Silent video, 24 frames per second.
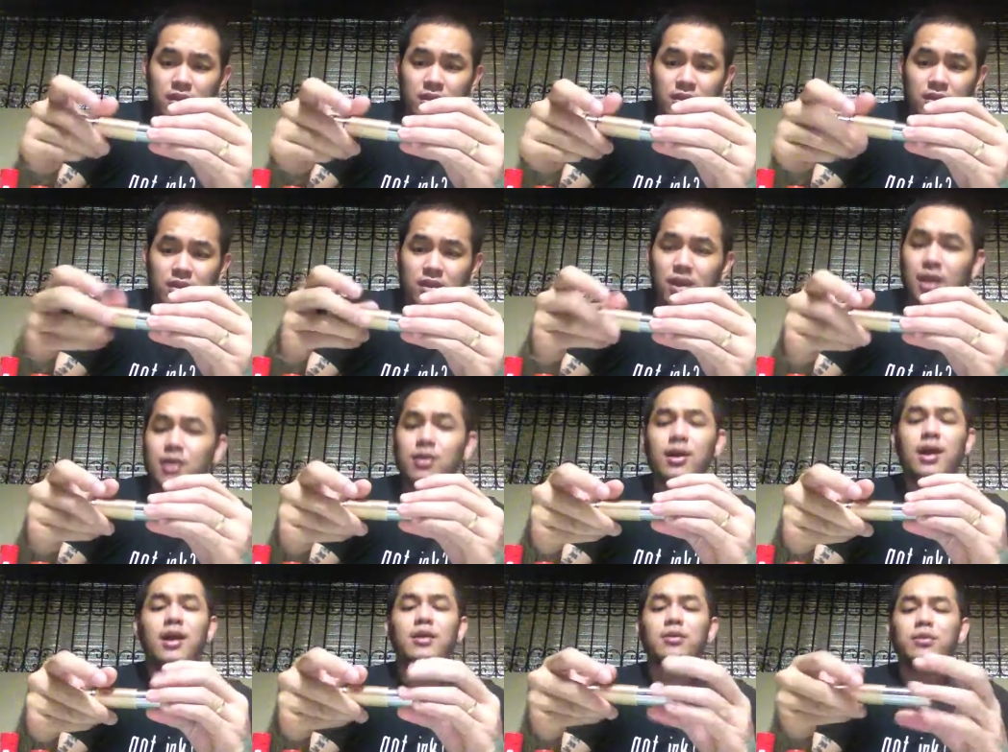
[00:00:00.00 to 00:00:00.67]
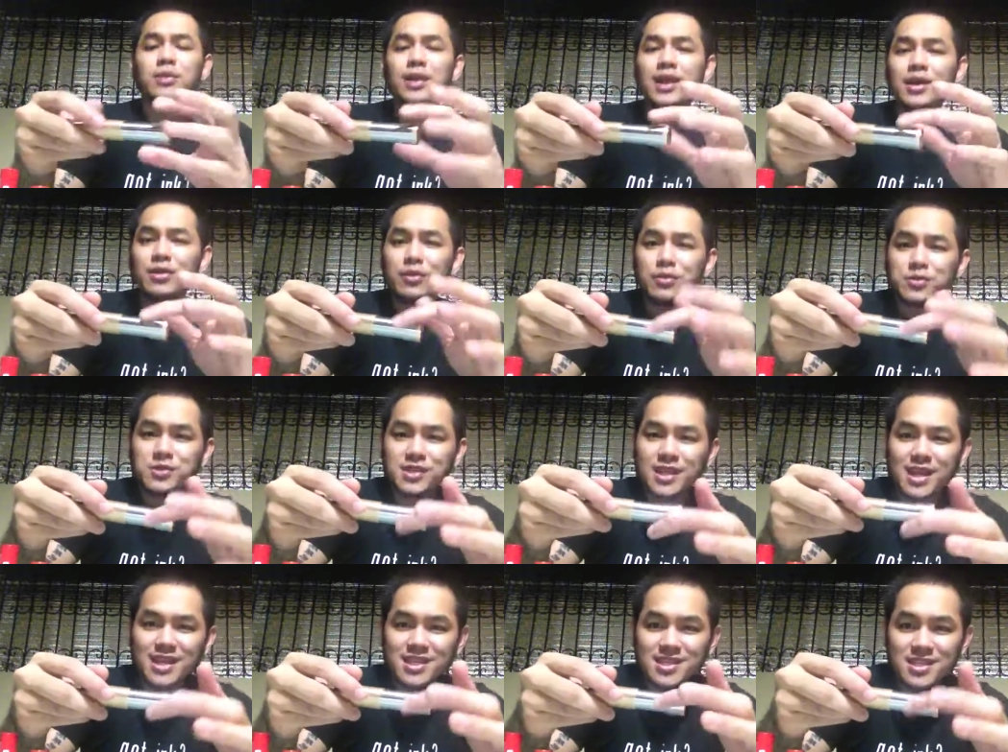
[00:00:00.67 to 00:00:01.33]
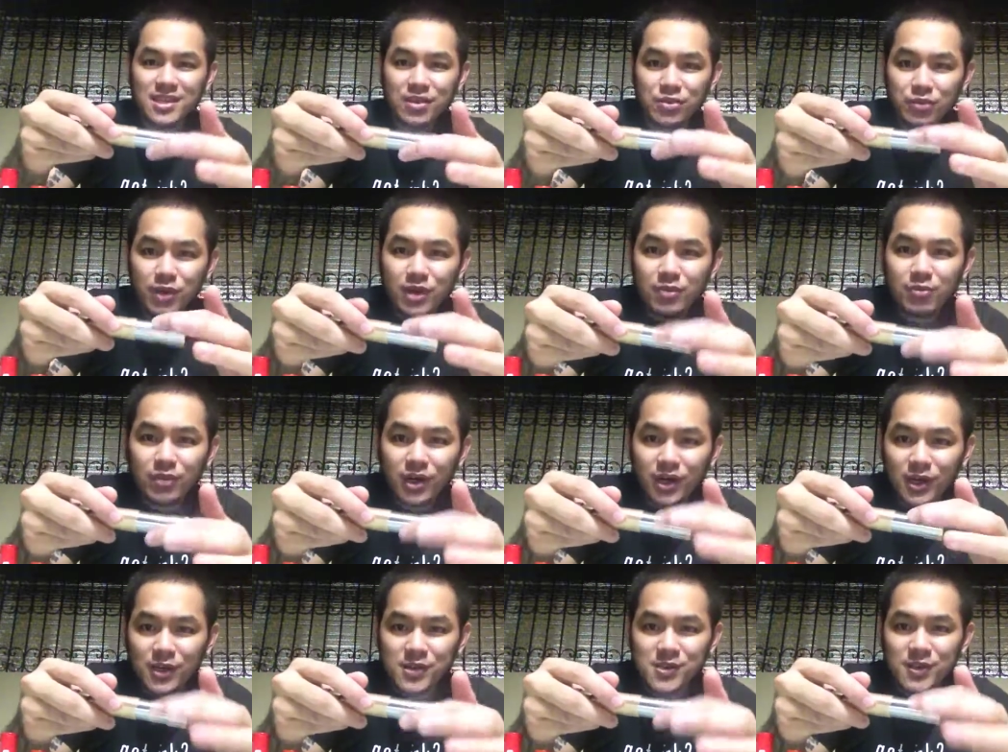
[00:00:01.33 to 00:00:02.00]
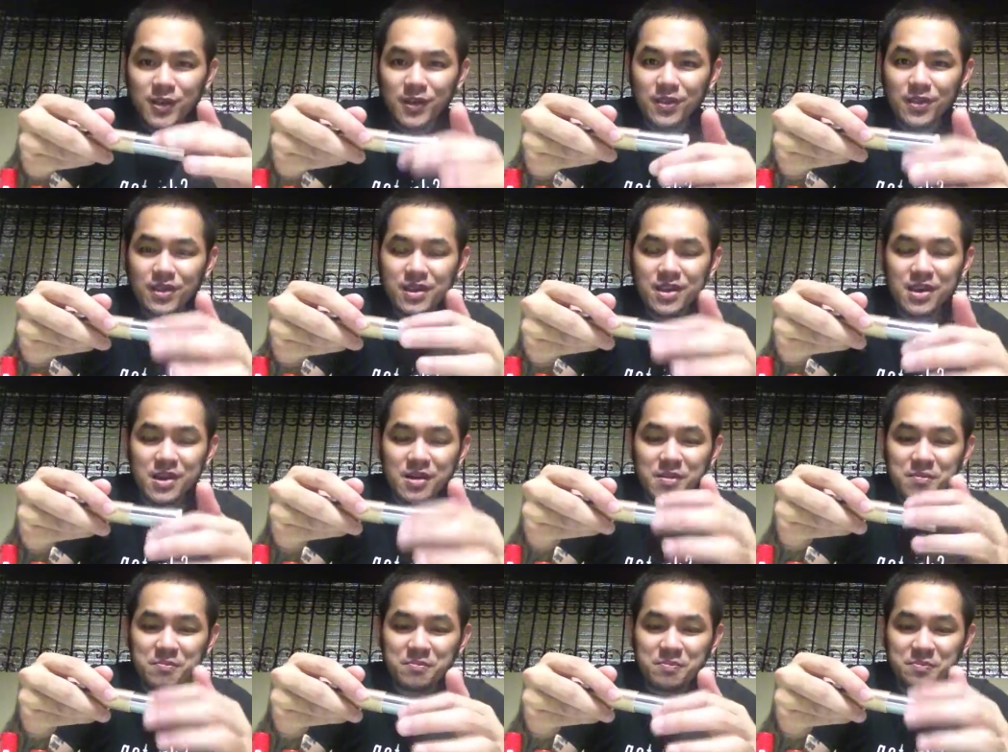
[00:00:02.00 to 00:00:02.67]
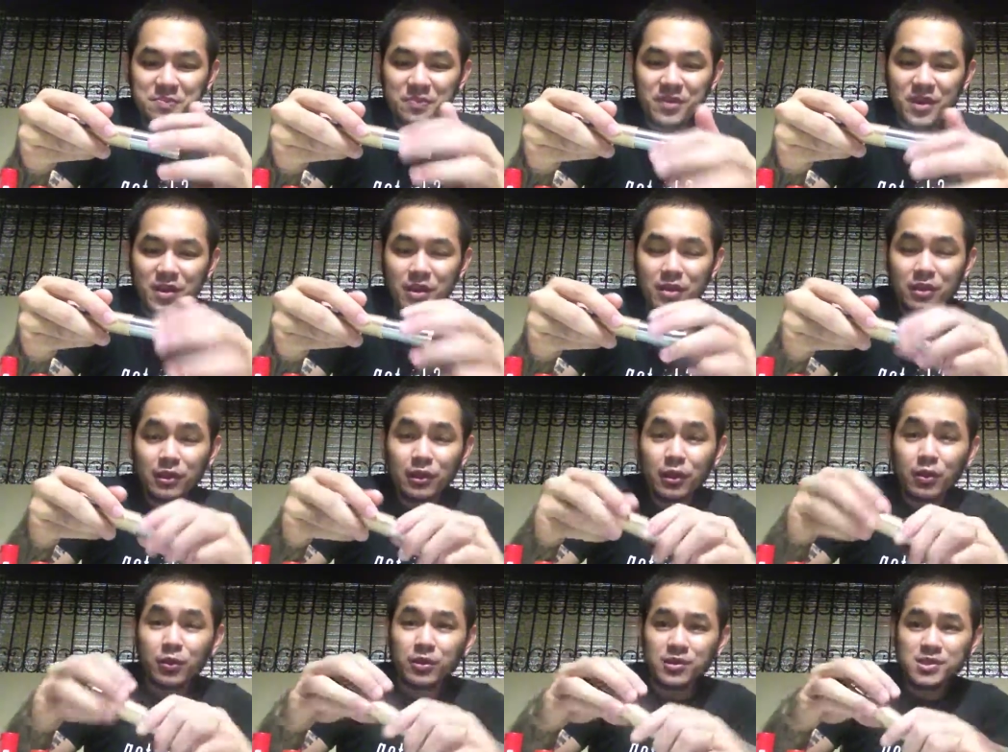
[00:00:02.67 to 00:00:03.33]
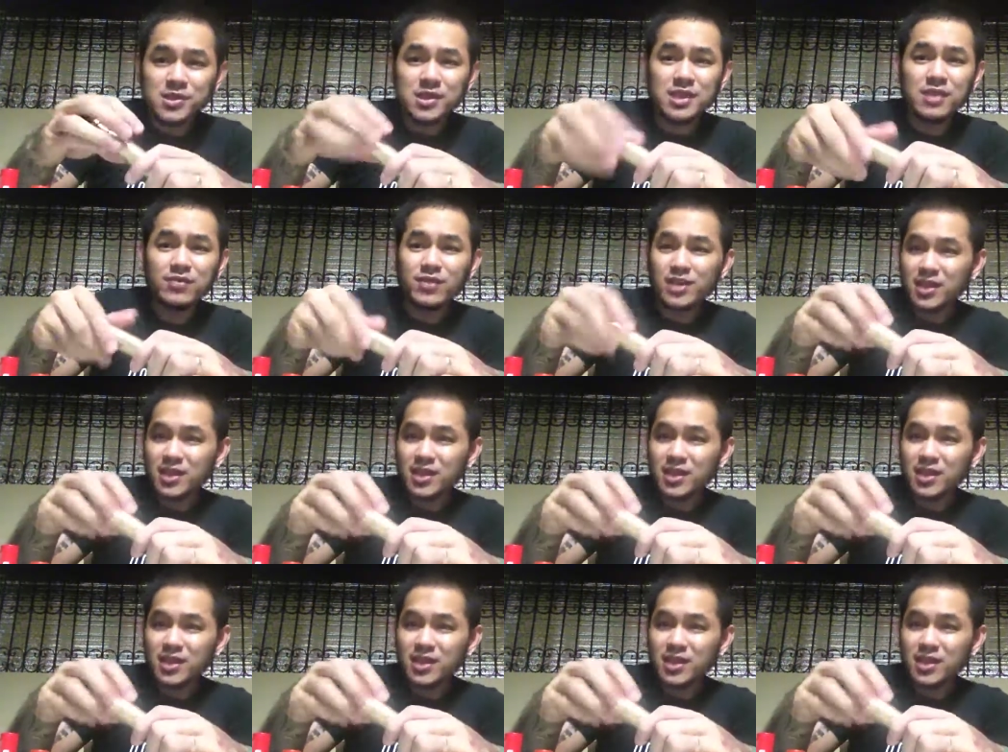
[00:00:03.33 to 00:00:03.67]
yeah, I don't like those nasty thread marks on the lower sleeve.